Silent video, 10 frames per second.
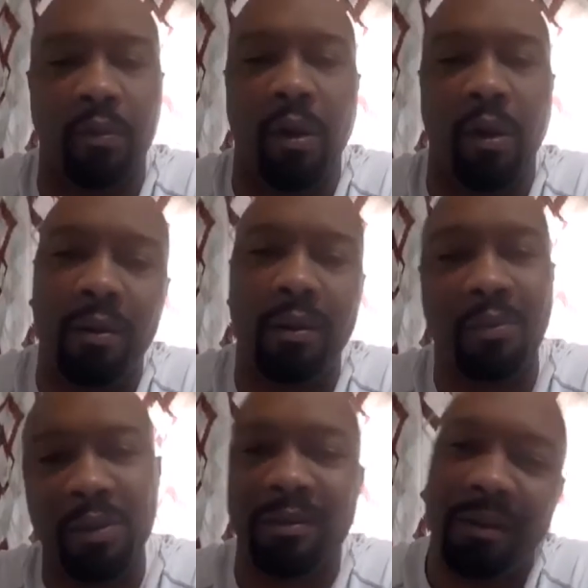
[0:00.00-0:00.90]
I mean, come
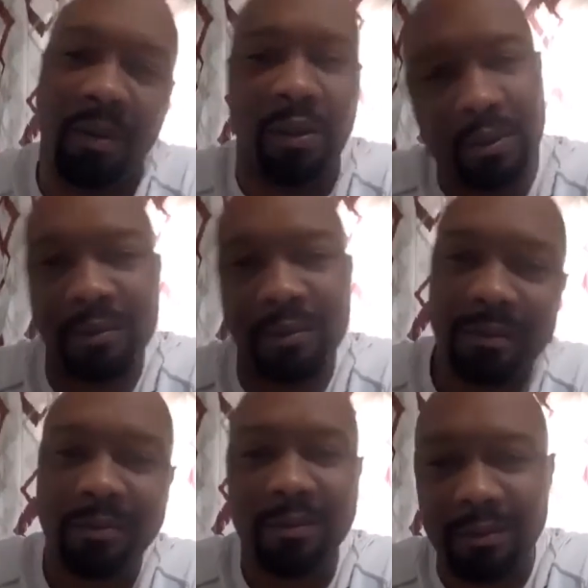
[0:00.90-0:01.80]
on, you know
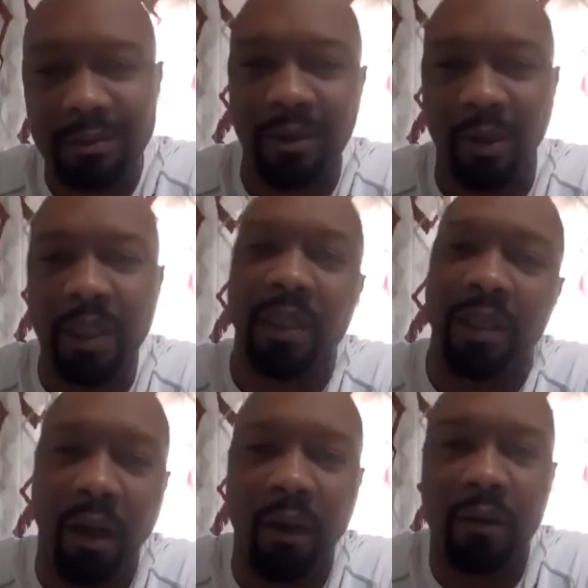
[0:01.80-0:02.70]
we know.
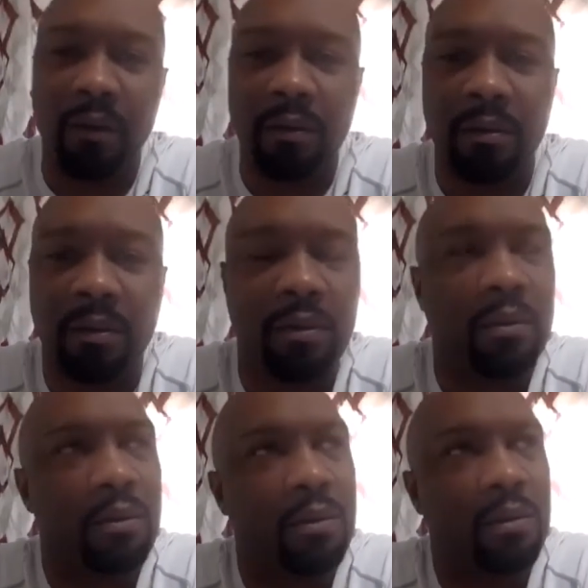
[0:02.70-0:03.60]
But
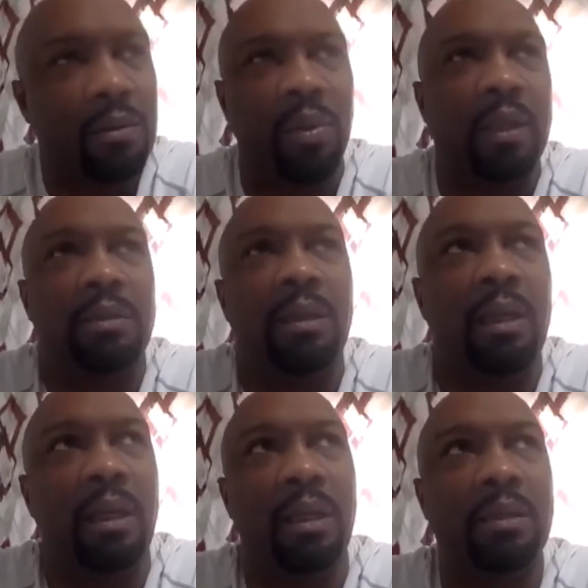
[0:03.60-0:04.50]
it, it's
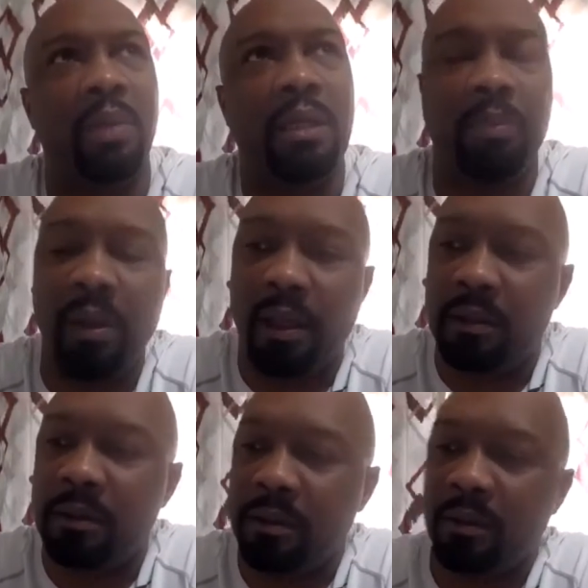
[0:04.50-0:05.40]
based upon
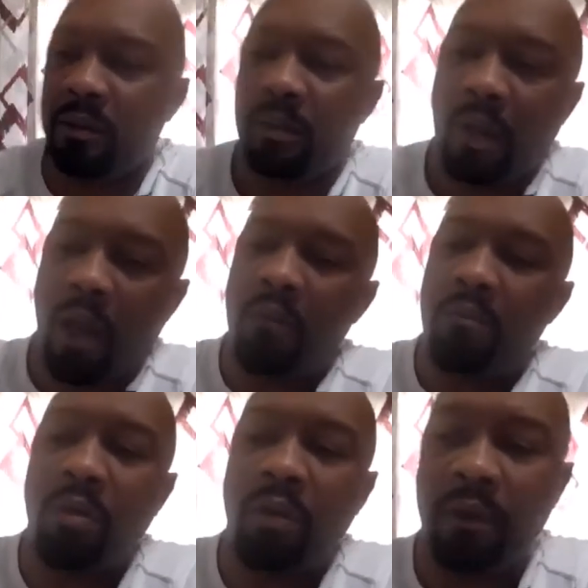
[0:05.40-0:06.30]
our
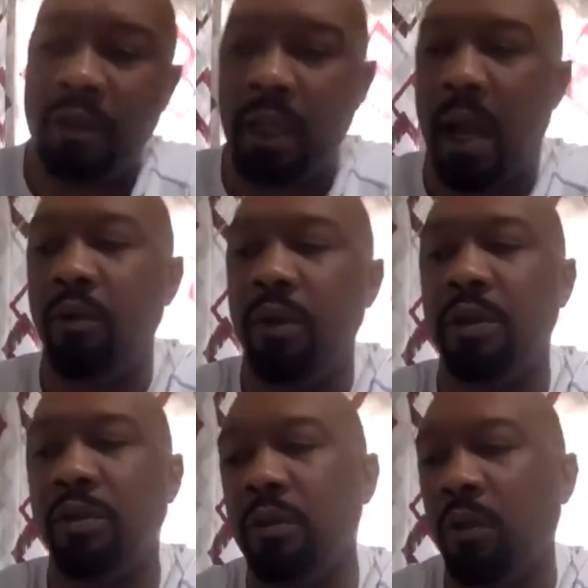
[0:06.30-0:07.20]
motives and how we
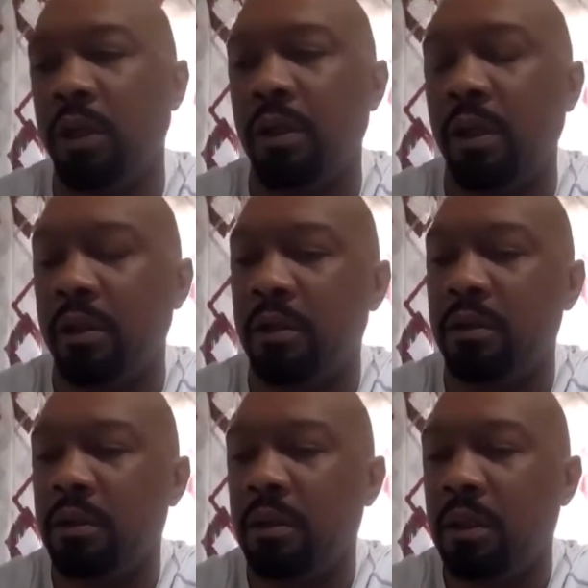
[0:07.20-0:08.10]
treat one another
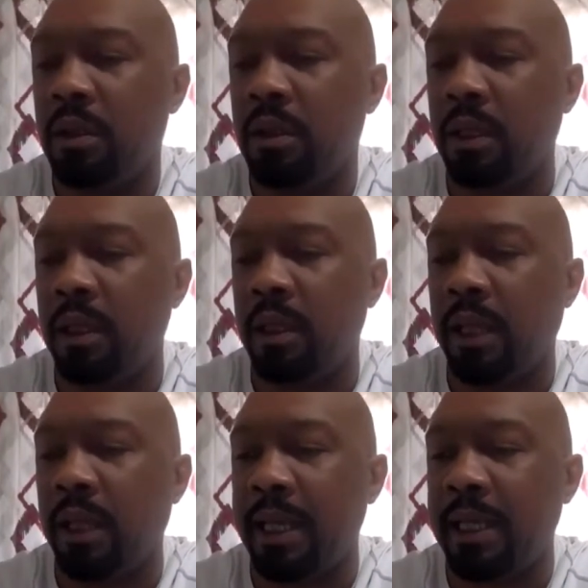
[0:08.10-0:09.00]
and
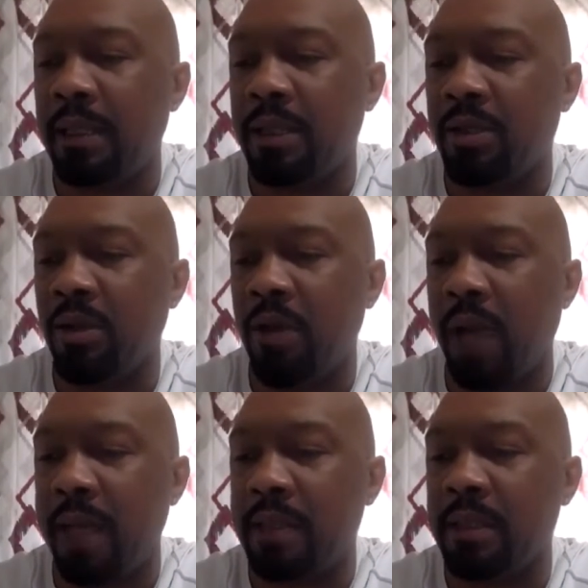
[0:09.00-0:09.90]
I got this song. I got
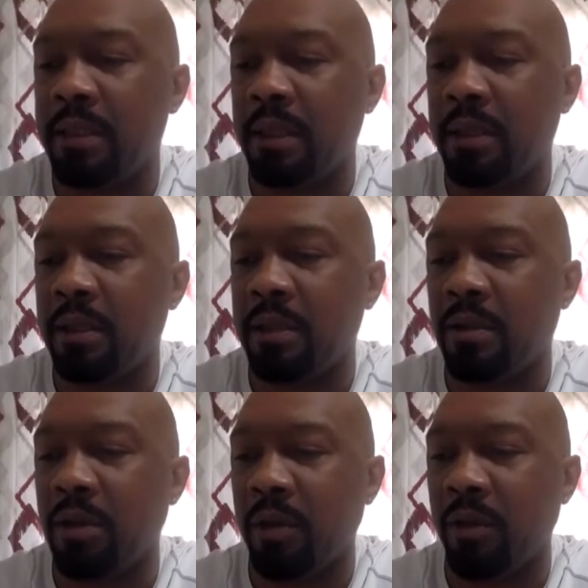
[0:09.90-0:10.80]
this other song I'm getting ready to
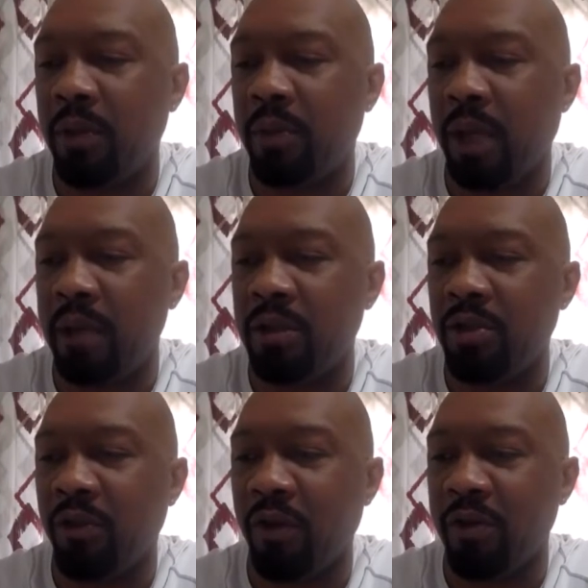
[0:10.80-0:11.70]
put out. It's a
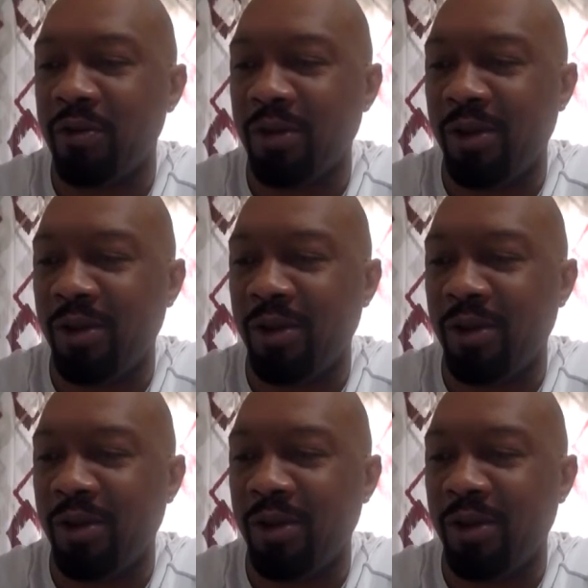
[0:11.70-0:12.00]
Universal song.